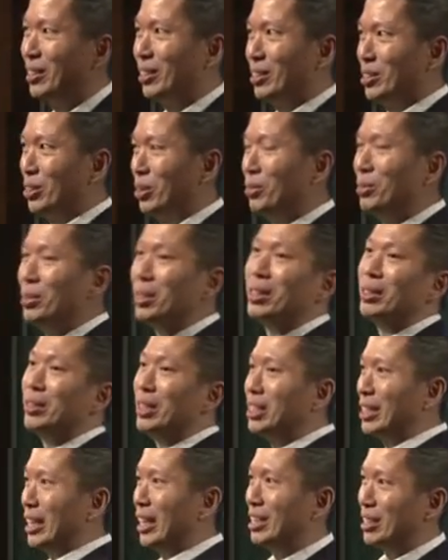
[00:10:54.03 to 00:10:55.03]
So
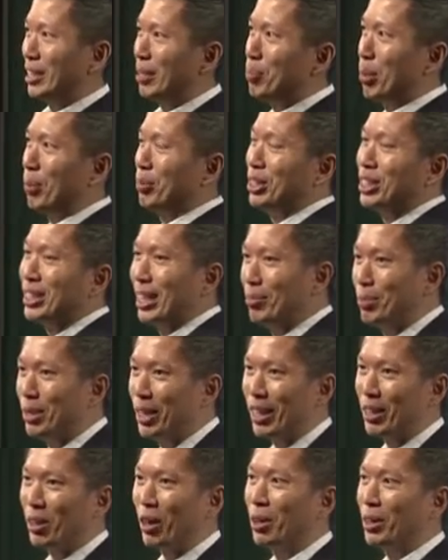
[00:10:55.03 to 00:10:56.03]
this ST Property
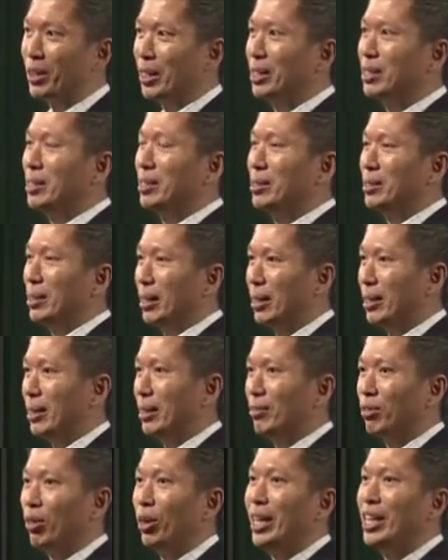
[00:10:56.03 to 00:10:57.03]
Seminar in August
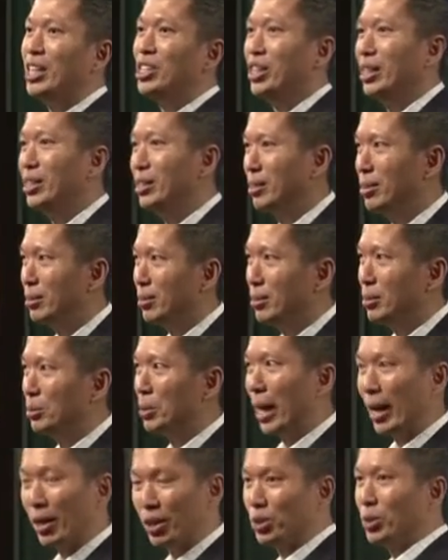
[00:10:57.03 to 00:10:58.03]
for agents, you
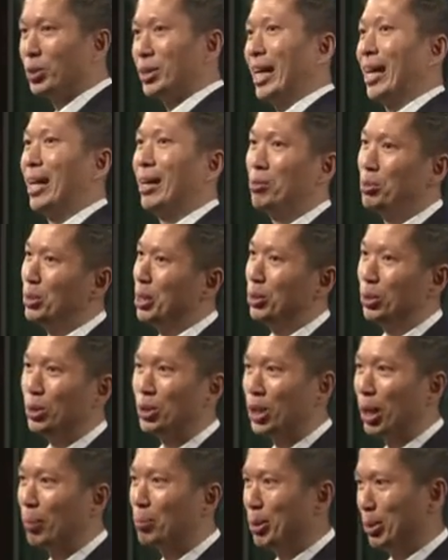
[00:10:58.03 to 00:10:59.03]
can also sign up. We don't
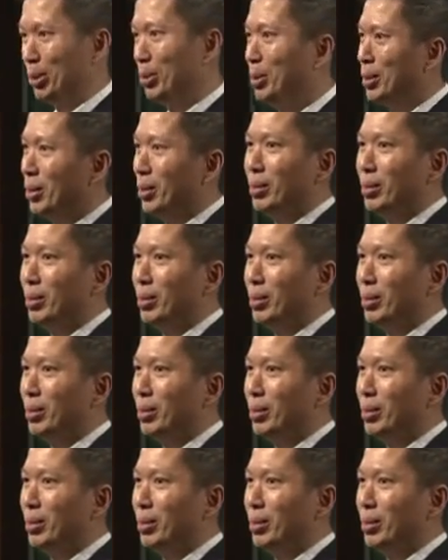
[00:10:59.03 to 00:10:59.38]
stop you.